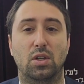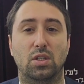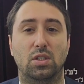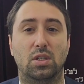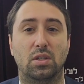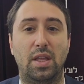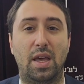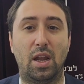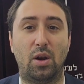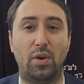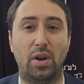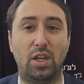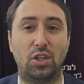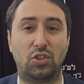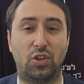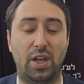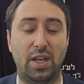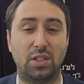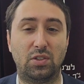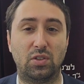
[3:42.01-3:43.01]
So that already
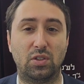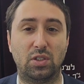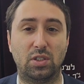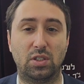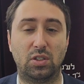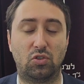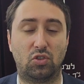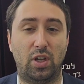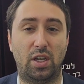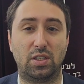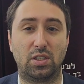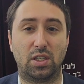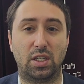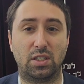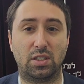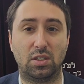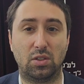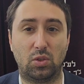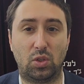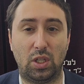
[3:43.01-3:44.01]
translates
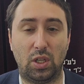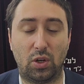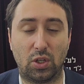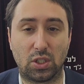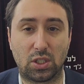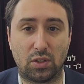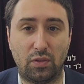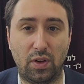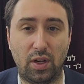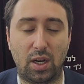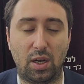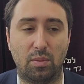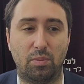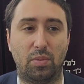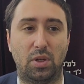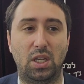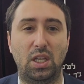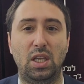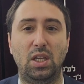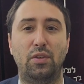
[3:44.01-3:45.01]
into diras kva.
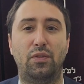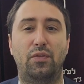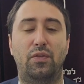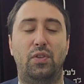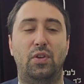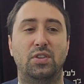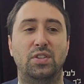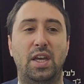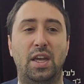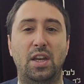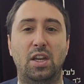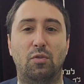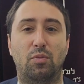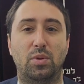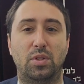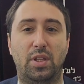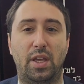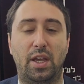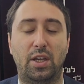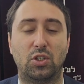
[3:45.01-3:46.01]
But if there's not enough
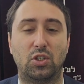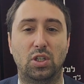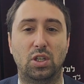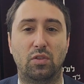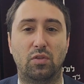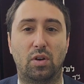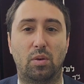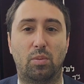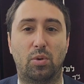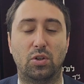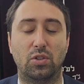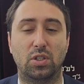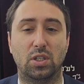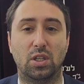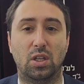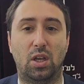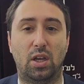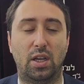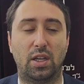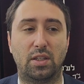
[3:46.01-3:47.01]
protection for a
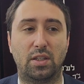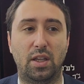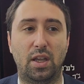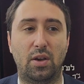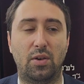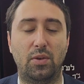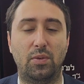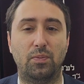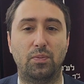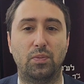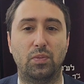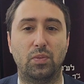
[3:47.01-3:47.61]
person lying down,